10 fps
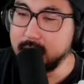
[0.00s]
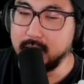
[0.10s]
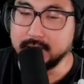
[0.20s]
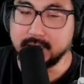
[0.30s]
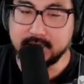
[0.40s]

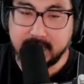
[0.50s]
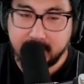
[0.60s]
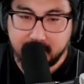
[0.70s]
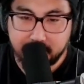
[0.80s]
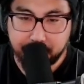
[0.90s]
Uh,
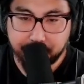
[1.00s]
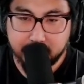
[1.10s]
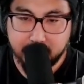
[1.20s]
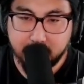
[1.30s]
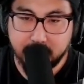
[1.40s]
today,
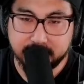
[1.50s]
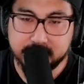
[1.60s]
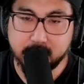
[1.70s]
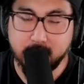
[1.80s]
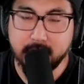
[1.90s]
we have a
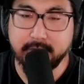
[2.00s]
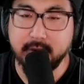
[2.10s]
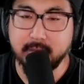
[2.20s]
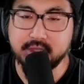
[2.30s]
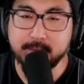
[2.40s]
story
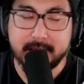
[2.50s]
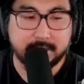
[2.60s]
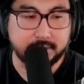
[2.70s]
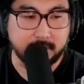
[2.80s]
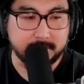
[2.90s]
from
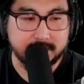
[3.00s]
spectrum.ieee.org.